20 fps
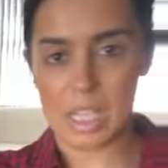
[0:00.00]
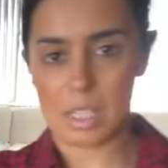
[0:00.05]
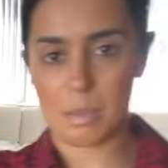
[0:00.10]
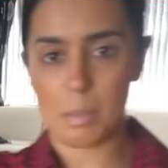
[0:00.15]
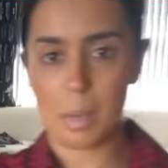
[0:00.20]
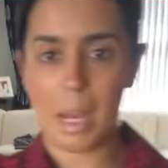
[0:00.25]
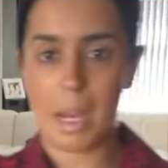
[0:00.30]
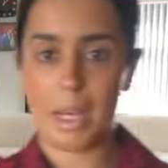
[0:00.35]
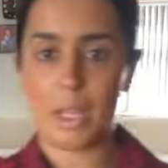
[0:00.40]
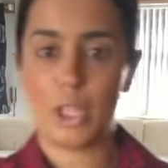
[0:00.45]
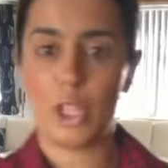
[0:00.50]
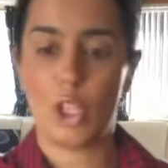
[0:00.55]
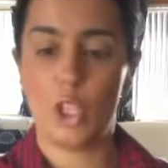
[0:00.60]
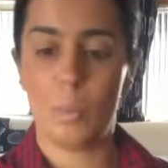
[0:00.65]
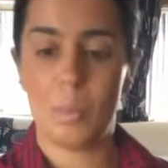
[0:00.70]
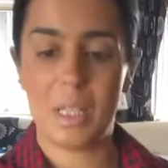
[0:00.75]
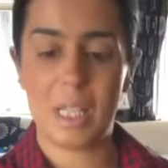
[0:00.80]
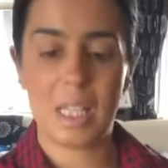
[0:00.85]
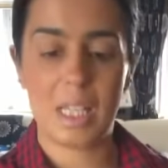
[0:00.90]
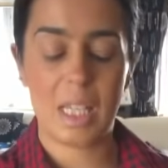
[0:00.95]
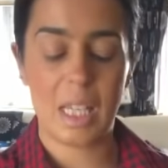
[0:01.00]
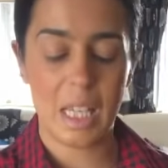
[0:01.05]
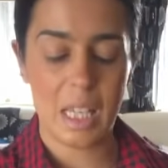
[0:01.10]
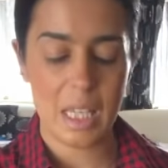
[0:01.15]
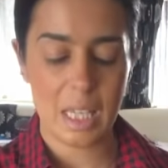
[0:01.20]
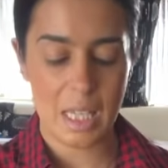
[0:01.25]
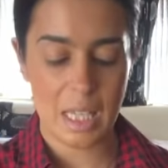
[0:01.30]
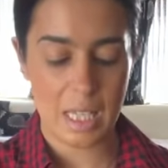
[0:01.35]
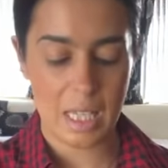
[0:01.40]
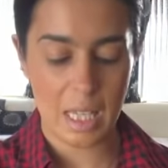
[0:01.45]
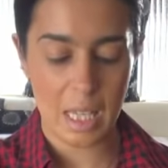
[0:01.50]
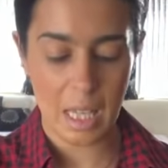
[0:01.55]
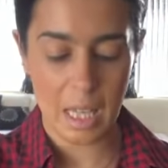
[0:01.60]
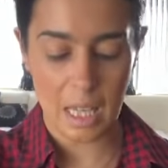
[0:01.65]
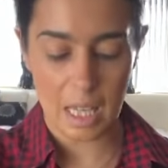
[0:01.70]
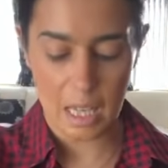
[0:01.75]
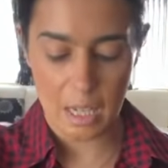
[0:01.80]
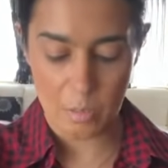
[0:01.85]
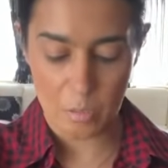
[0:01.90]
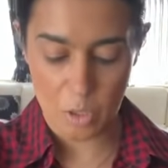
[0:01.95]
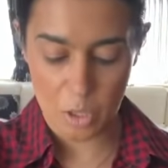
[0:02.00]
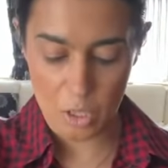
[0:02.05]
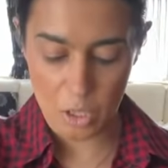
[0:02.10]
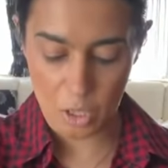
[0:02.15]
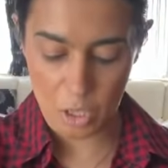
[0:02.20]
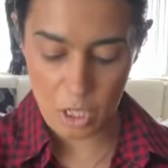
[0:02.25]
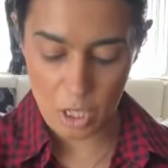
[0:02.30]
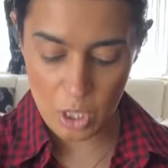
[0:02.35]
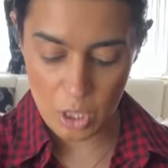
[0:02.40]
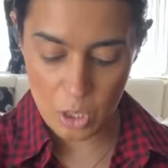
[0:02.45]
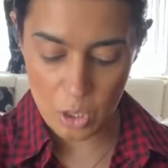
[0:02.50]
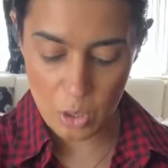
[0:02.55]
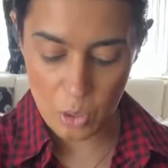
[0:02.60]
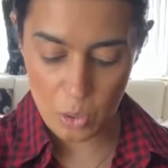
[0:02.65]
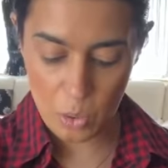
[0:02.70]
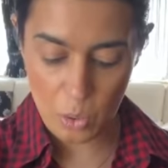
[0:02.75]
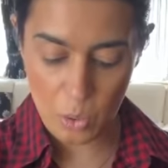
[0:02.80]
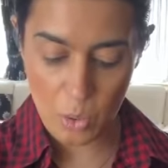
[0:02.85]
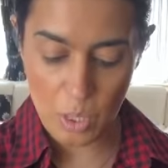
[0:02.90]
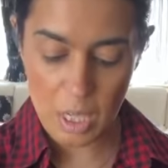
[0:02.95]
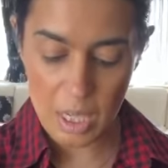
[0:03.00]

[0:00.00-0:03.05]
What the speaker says: my cumin seeds and I'm just going to